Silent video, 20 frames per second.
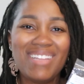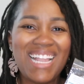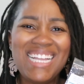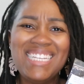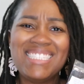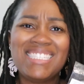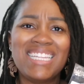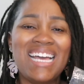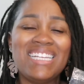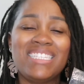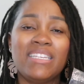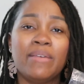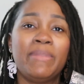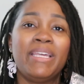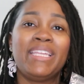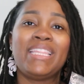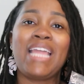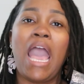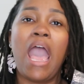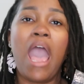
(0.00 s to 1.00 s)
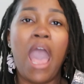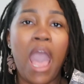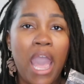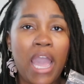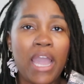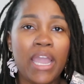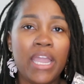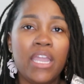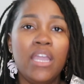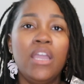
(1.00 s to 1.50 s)
It's not something that
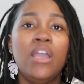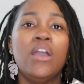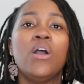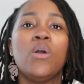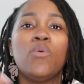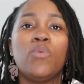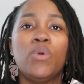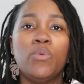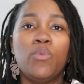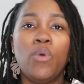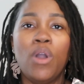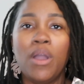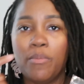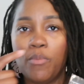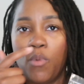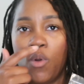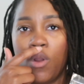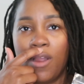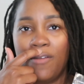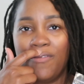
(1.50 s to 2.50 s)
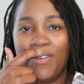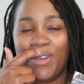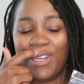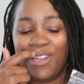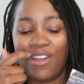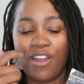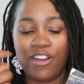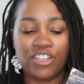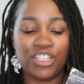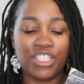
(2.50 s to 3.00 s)
I would want more of in a
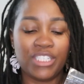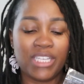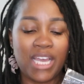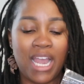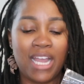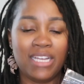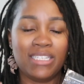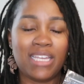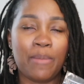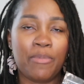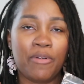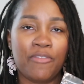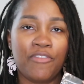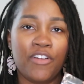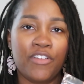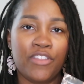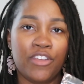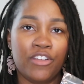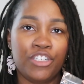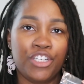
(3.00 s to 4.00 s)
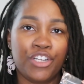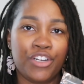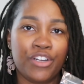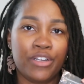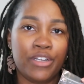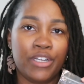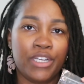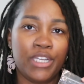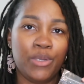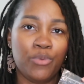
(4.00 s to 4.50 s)
larger size. I prefer the Sugar
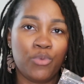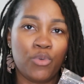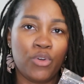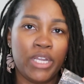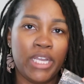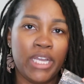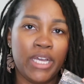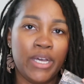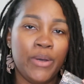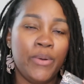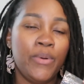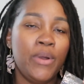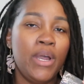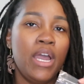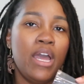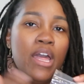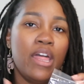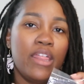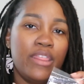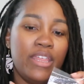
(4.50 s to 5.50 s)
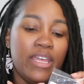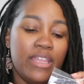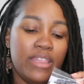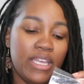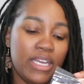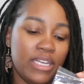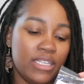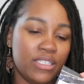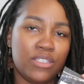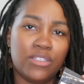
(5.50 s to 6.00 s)
Cookie Royale than
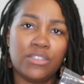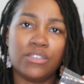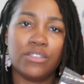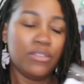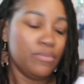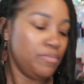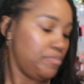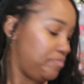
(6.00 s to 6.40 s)
this.